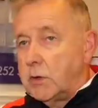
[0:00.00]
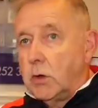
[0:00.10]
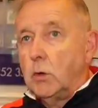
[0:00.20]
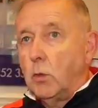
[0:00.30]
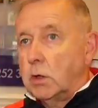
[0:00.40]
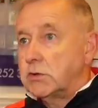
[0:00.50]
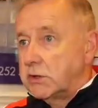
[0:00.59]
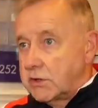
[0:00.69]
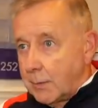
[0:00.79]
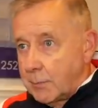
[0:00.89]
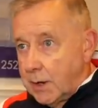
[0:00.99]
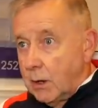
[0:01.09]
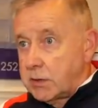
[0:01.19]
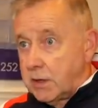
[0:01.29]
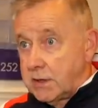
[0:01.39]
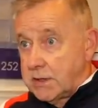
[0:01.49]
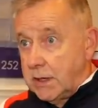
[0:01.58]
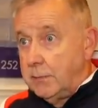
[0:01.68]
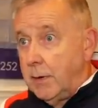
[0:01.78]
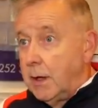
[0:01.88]
with you, watching somebody else's
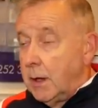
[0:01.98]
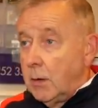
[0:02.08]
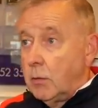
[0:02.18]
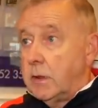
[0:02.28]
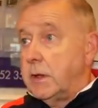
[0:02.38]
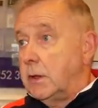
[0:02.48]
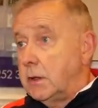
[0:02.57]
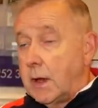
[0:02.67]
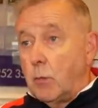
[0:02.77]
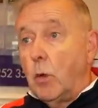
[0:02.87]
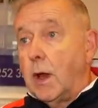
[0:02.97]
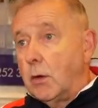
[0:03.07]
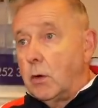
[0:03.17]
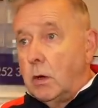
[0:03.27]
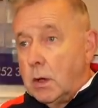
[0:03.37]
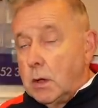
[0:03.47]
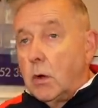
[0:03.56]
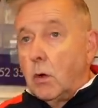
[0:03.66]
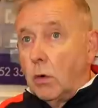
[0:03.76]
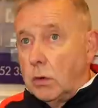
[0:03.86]
team, whether you've done well
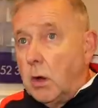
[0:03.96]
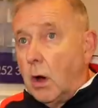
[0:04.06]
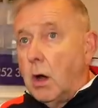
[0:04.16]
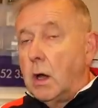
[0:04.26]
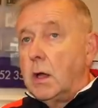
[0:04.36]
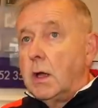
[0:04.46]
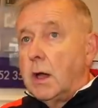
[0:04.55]
or not.